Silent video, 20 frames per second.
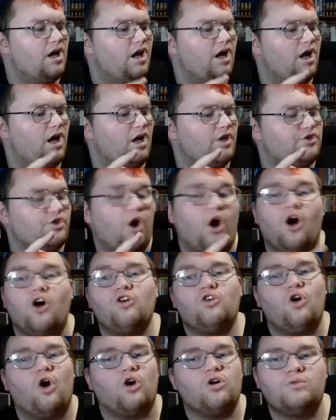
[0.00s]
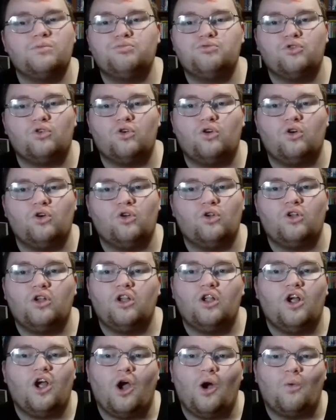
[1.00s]
The Hong Kong brawl
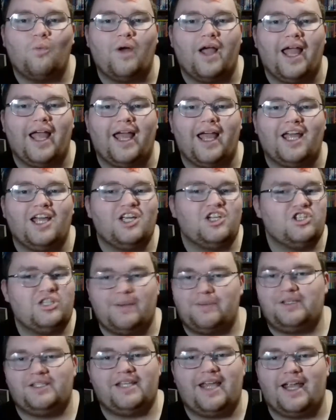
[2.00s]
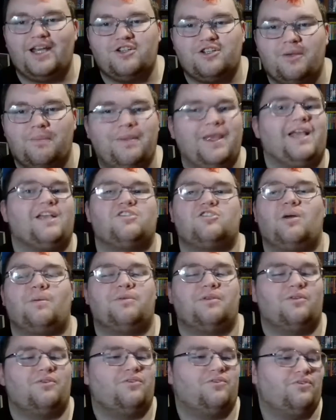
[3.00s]
where Gypsy Danger picks up
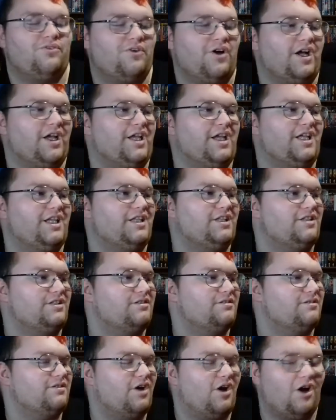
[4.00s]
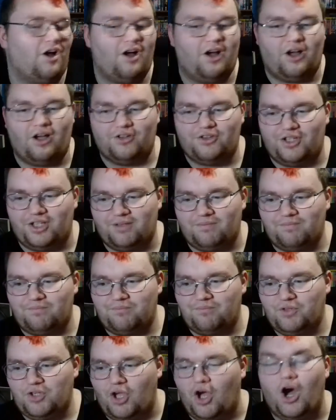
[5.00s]
the fucking the
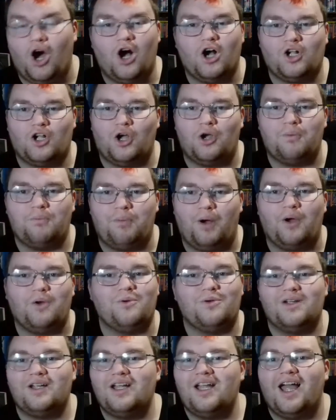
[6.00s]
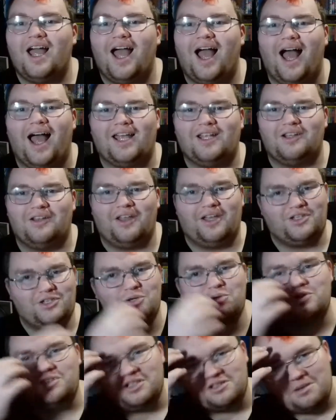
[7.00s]
cargo boat and then, like,
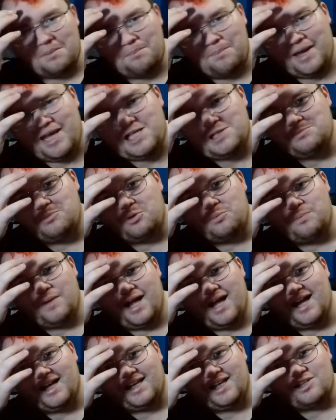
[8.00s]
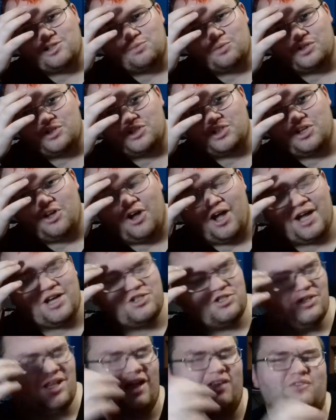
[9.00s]
uses it as a baseball bat against one of the
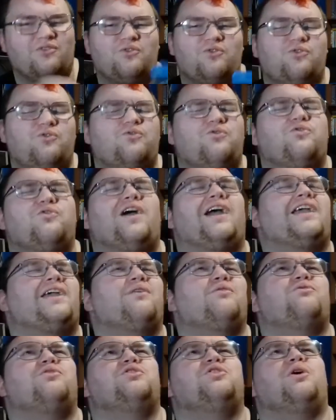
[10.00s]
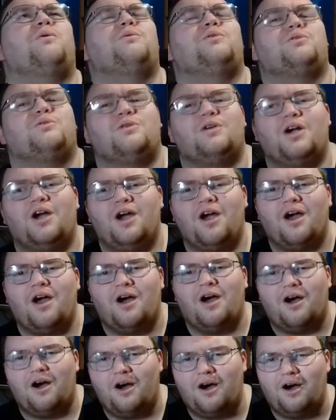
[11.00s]
kaiju. That's freaking phenomenal.
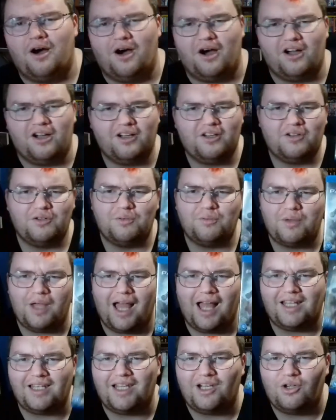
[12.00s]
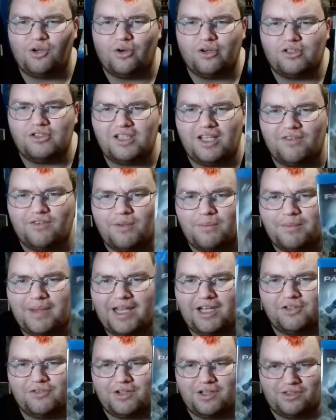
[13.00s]
And it looks even
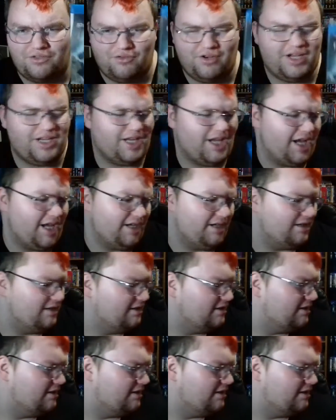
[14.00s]
better in 3D.